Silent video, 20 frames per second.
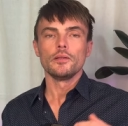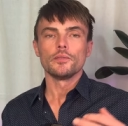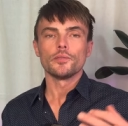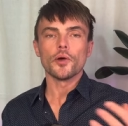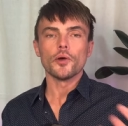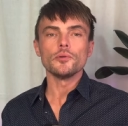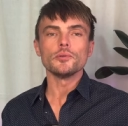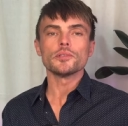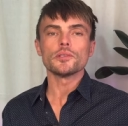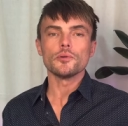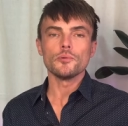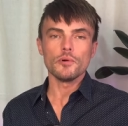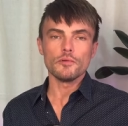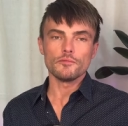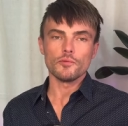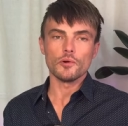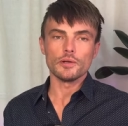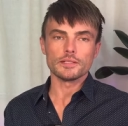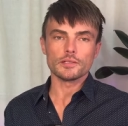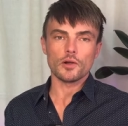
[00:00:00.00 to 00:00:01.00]
Those who
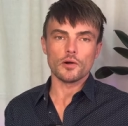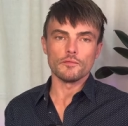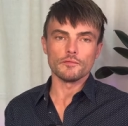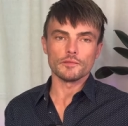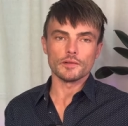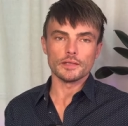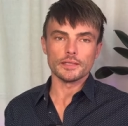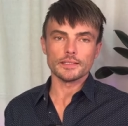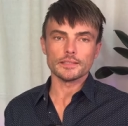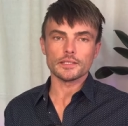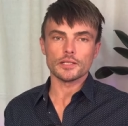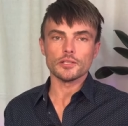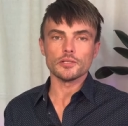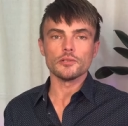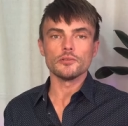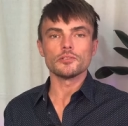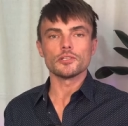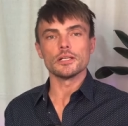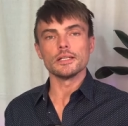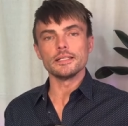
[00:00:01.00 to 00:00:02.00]
avoid conflict
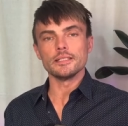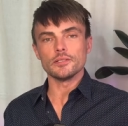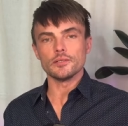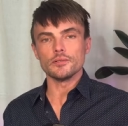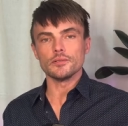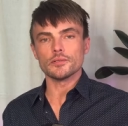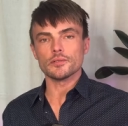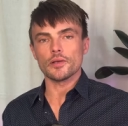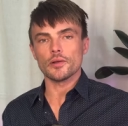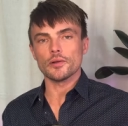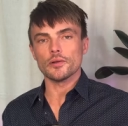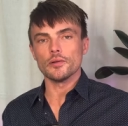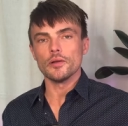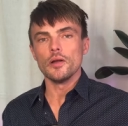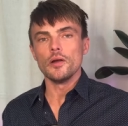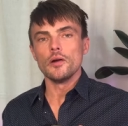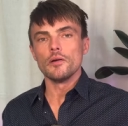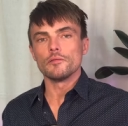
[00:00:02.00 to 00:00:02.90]
usually do so